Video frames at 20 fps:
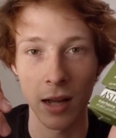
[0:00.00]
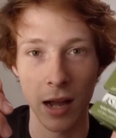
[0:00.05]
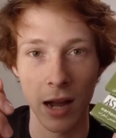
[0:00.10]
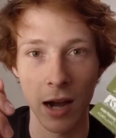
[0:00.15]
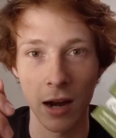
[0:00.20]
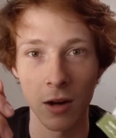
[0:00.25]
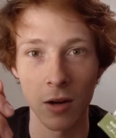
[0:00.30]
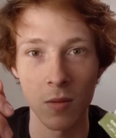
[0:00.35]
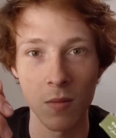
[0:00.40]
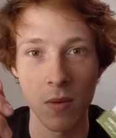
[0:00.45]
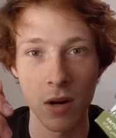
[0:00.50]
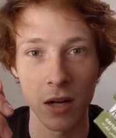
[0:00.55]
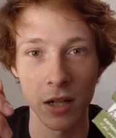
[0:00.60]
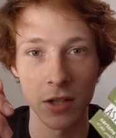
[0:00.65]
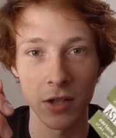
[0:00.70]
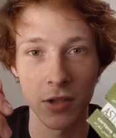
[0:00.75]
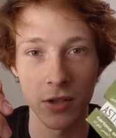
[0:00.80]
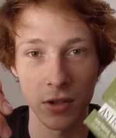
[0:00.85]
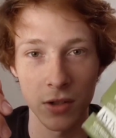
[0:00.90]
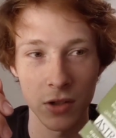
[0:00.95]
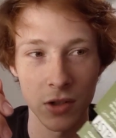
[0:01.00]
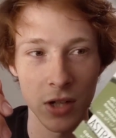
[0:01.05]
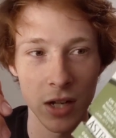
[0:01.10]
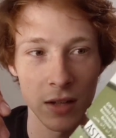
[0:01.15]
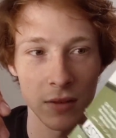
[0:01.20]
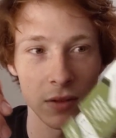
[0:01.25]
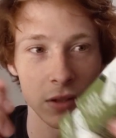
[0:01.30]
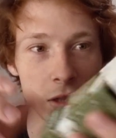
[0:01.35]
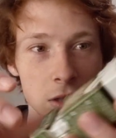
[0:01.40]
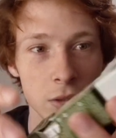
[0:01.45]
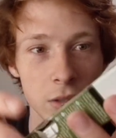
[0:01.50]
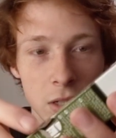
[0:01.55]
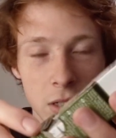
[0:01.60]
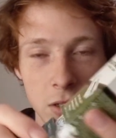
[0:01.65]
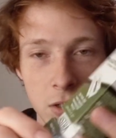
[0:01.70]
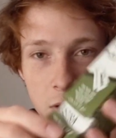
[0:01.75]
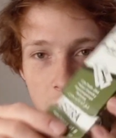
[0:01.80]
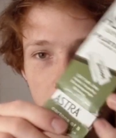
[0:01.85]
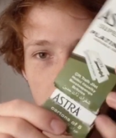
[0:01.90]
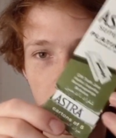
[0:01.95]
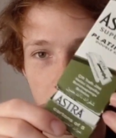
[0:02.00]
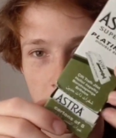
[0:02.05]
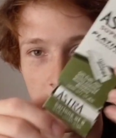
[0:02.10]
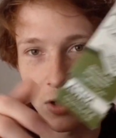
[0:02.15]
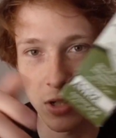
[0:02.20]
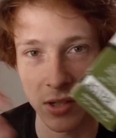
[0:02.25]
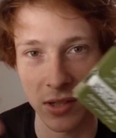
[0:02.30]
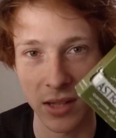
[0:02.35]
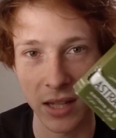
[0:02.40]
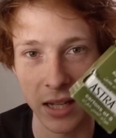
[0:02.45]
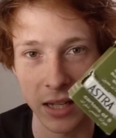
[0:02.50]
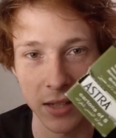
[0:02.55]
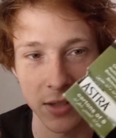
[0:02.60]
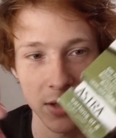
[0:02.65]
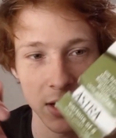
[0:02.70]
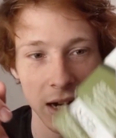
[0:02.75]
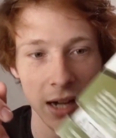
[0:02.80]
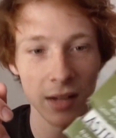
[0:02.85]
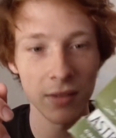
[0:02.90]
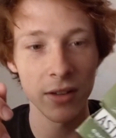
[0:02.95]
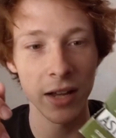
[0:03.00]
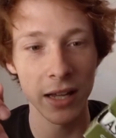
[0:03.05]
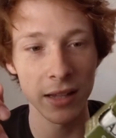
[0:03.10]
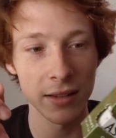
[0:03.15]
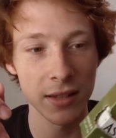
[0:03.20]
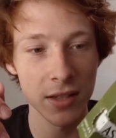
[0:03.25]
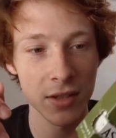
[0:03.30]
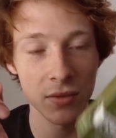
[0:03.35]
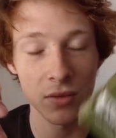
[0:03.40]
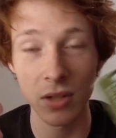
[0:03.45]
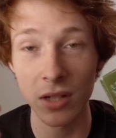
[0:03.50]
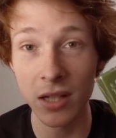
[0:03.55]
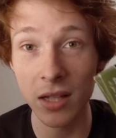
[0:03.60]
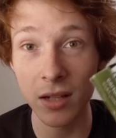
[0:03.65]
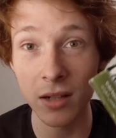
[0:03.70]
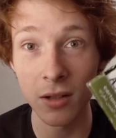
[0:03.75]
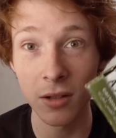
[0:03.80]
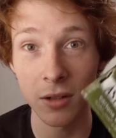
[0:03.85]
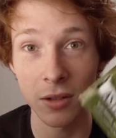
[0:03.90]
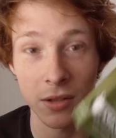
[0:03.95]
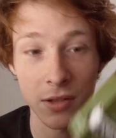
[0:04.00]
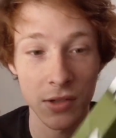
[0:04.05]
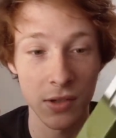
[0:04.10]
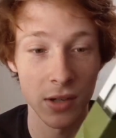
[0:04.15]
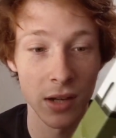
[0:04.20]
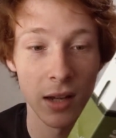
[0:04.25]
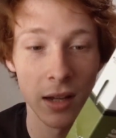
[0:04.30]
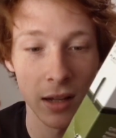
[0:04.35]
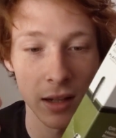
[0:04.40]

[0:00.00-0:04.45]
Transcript: how much shaving you can do with just this. I've had this for years